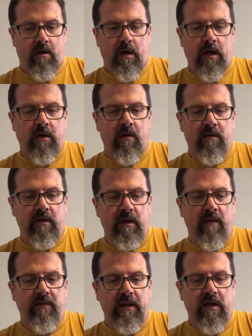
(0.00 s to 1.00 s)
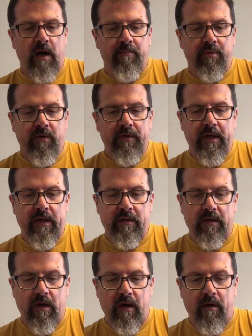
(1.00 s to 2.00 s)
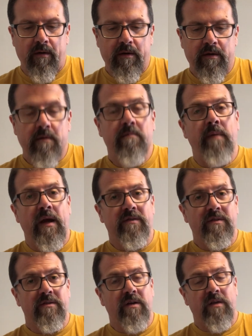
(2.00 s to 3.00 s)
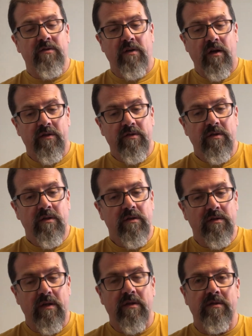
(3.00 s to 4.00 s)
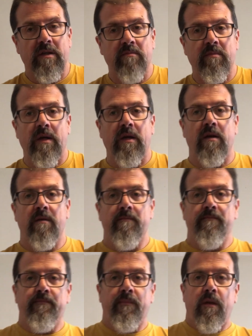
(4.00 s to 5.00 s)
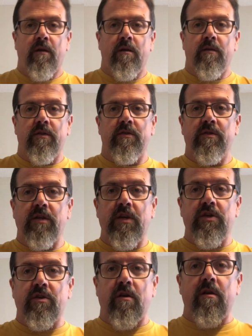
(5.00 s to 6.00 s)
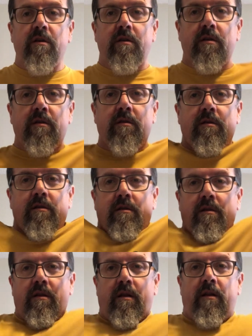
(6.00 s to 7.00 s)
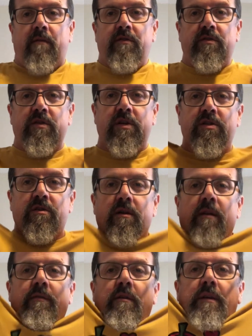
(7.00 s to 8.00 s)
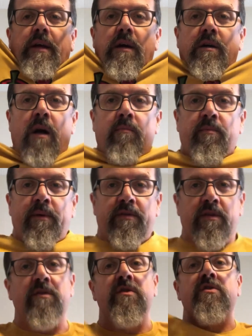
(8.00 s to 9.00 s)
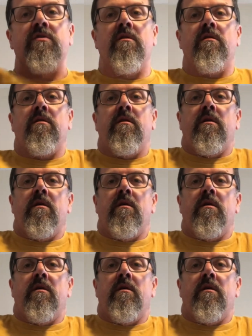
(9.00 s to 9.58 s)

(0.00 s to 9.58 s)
I know the lovely couple that makes this hot sauce, so they sent me this t-shirt. I love this t-shirt. I've already got compliments on this shirt.